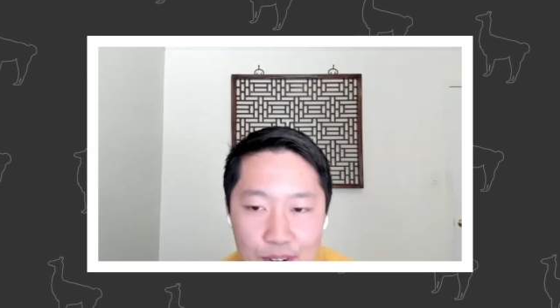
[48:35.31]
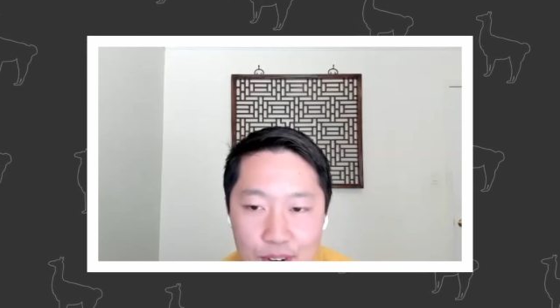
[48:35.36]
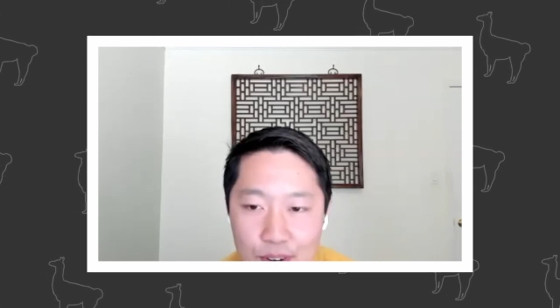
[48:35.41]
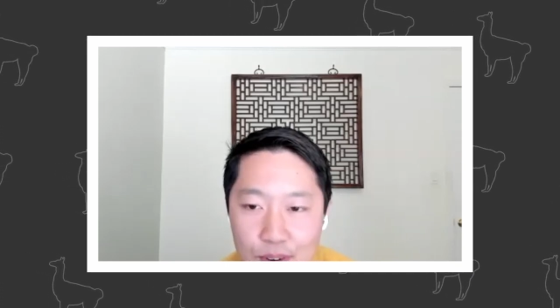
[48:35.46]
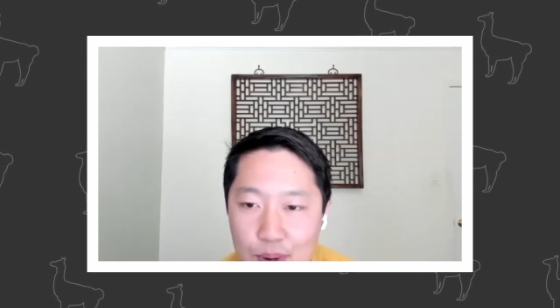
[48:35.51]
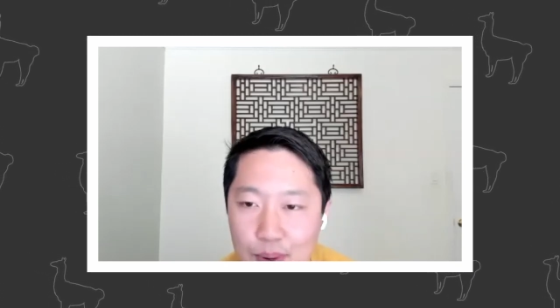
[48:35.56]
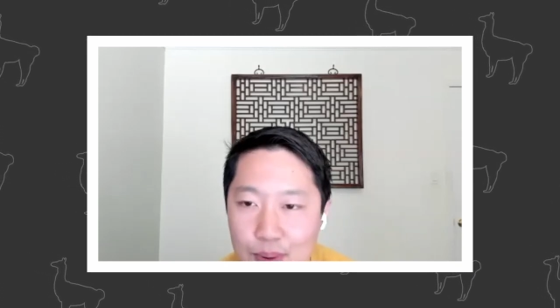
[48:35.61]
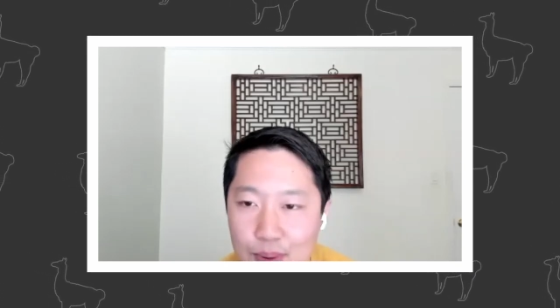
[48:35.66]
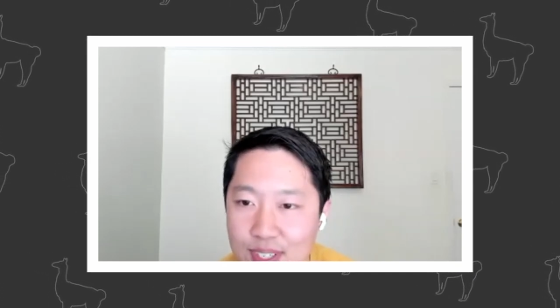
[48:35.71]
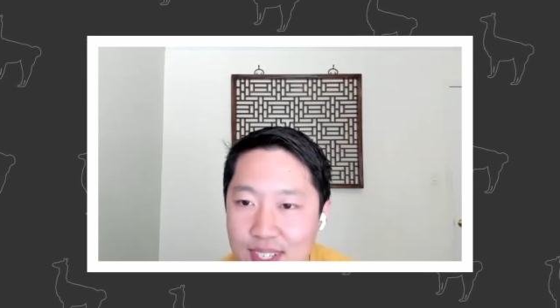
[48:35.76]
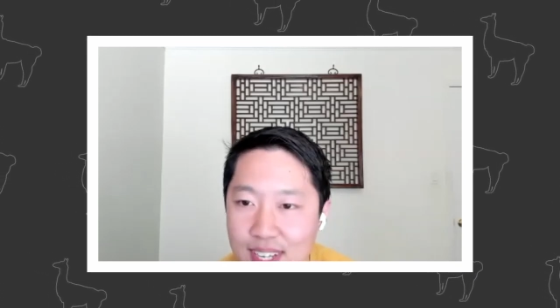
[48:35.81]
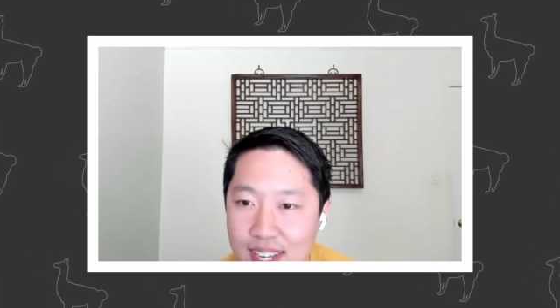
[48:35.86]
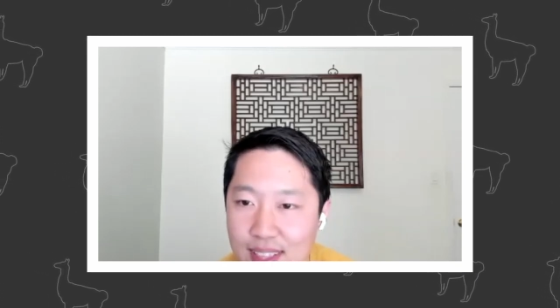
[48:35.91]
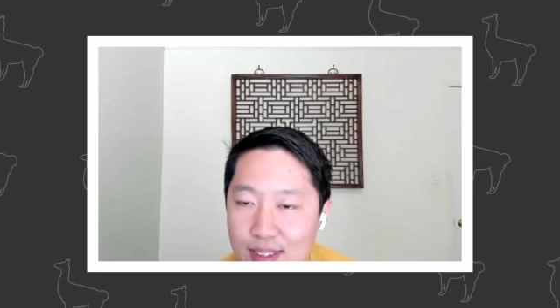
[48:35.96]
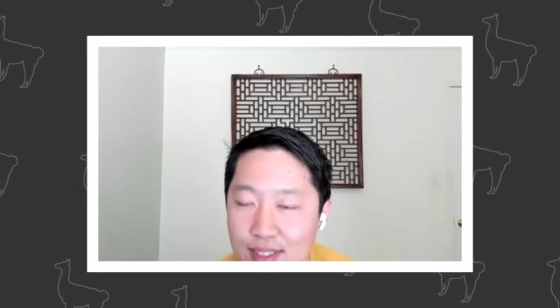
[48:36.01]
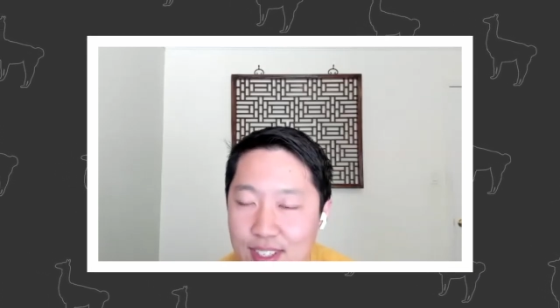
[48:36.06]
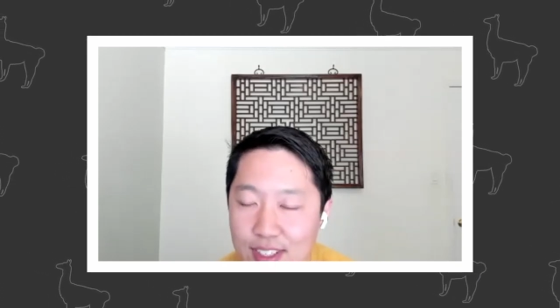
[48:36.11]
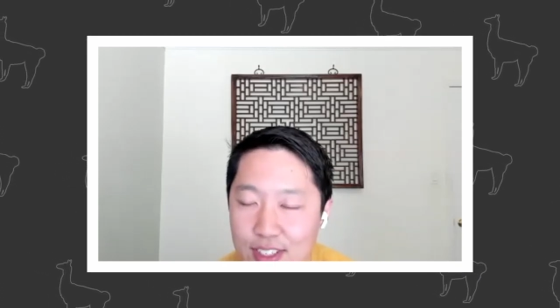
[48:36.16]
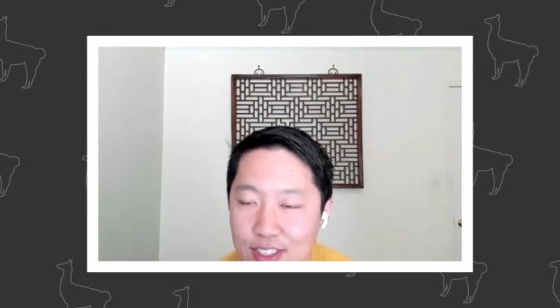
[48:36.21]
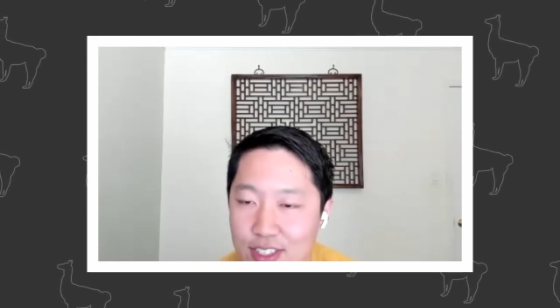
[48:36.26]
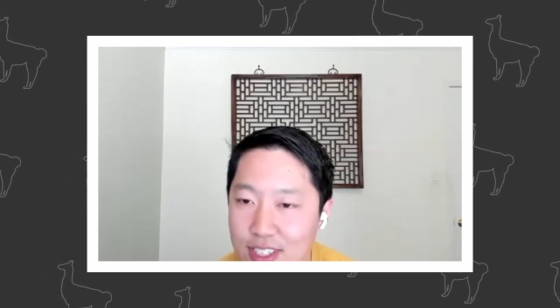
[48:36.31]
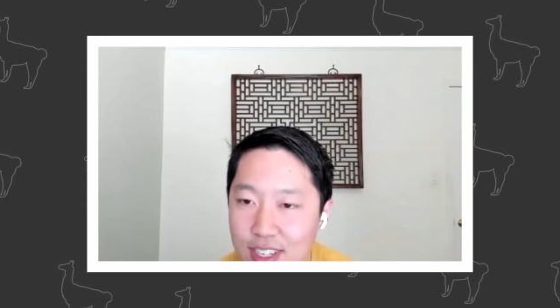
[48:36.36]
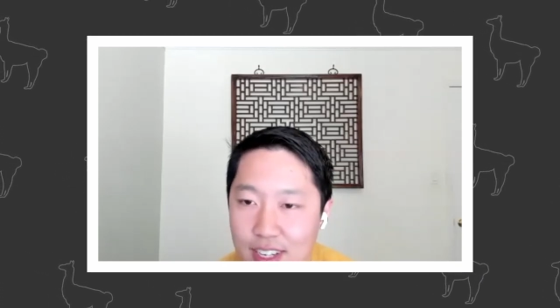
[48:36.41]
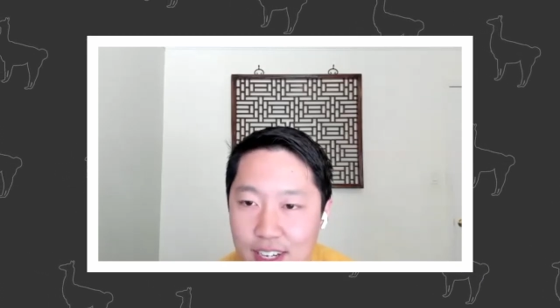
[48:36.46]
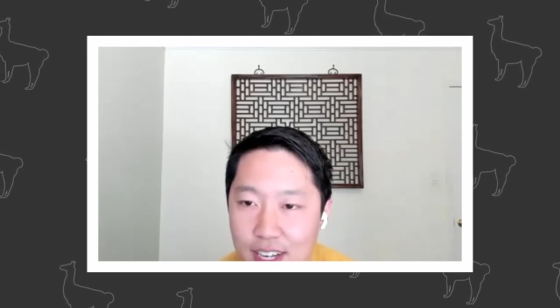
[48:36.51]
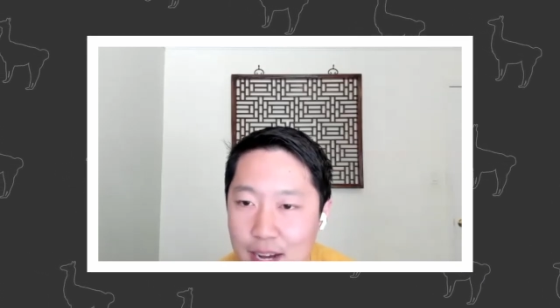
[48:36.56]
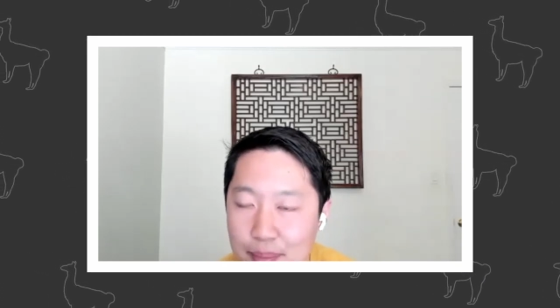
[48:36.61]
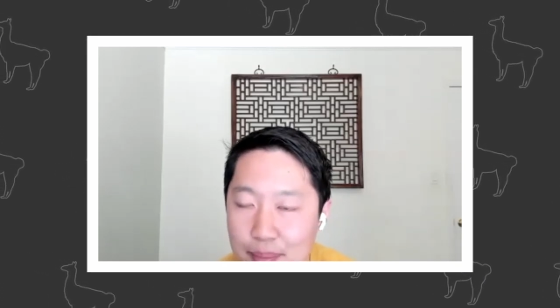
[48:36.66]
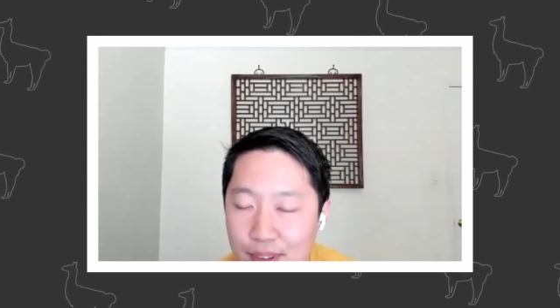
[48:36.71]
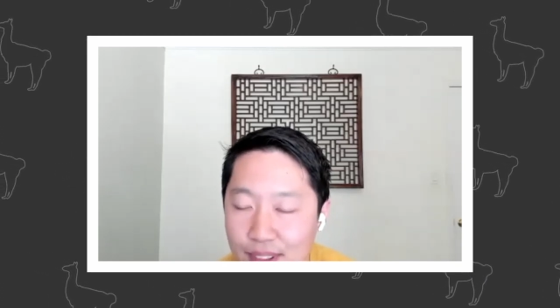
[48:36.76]
What were you saying? There's like just a
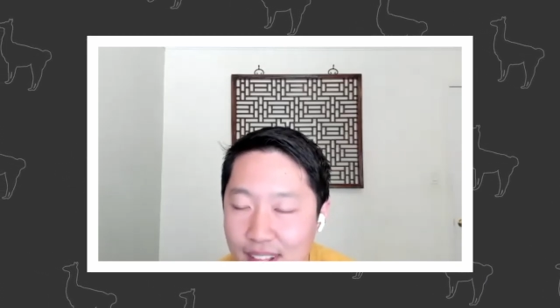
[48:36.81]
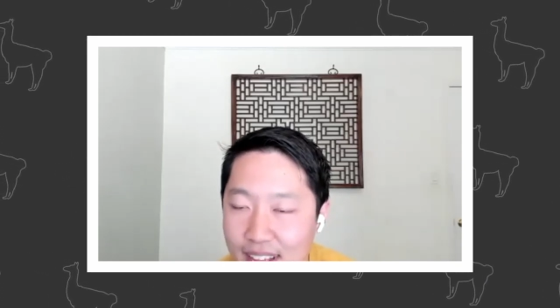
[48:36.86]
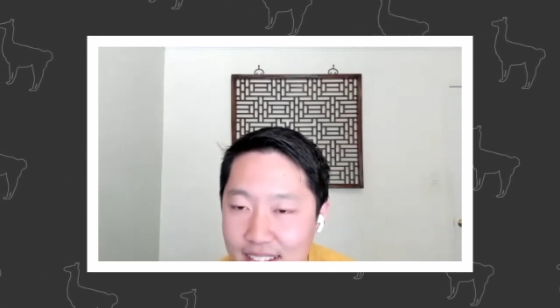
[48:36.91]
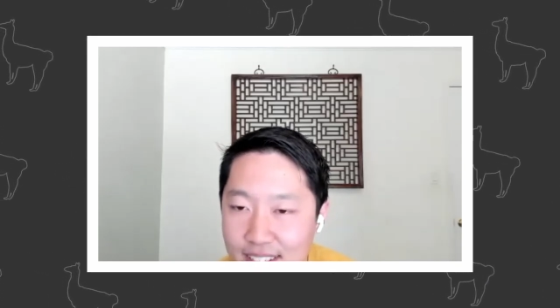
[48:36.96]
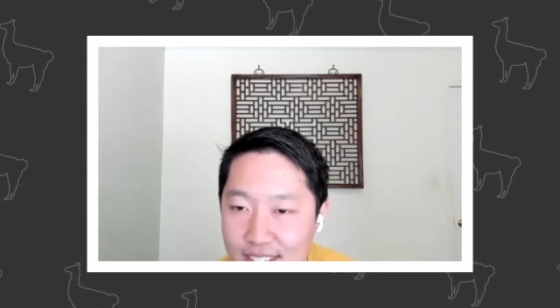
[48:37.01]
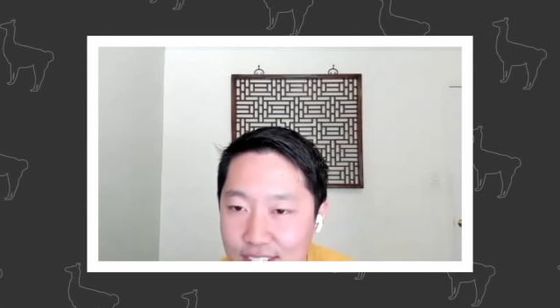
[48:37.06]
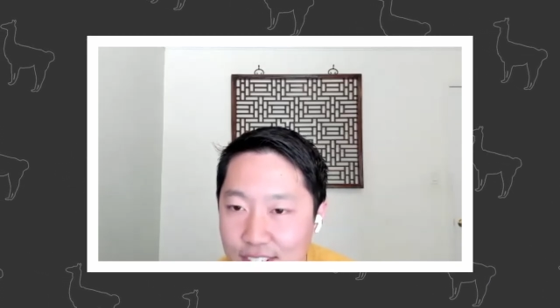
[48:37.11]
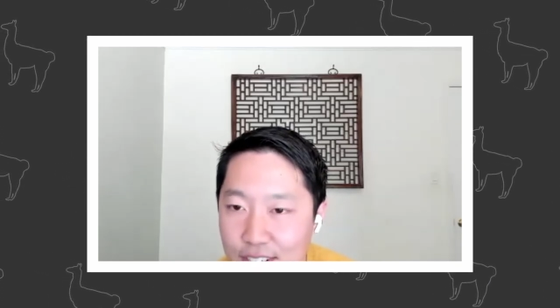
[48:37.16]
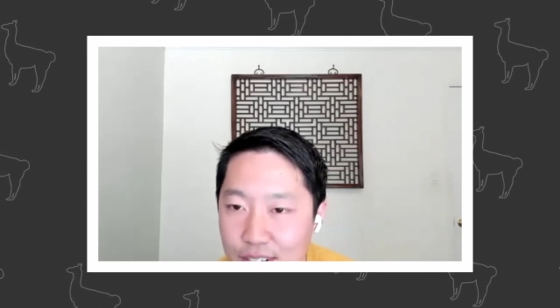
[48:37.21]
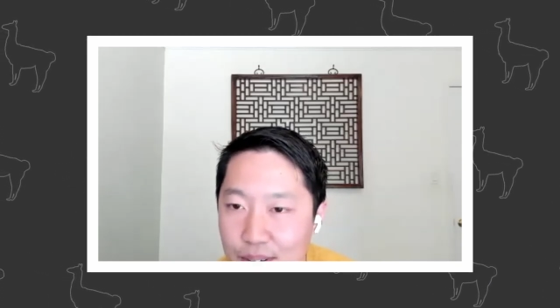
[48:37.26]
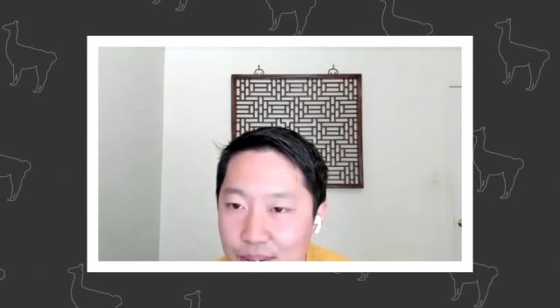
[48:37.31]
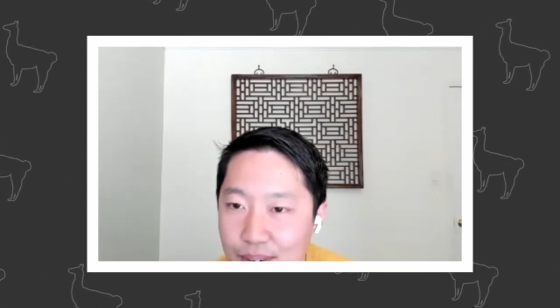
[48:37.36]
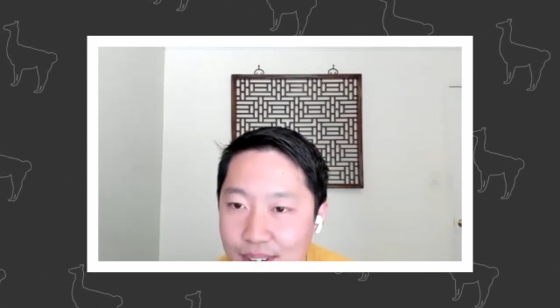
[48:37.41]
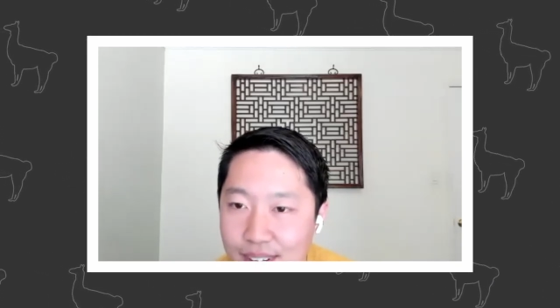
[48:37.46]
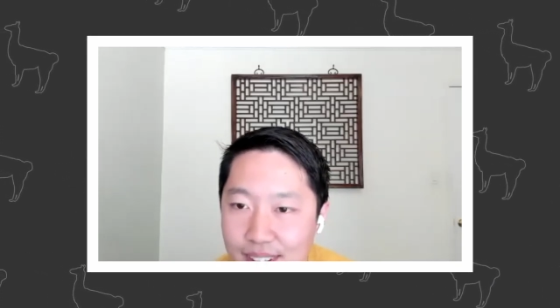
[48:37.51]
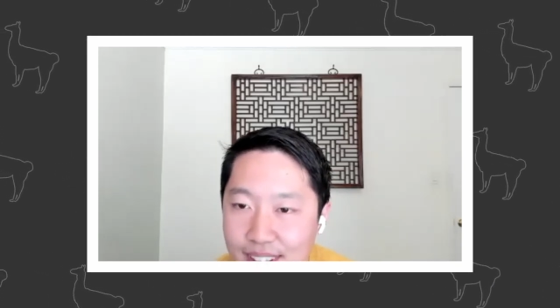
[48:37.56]
couple lines of code.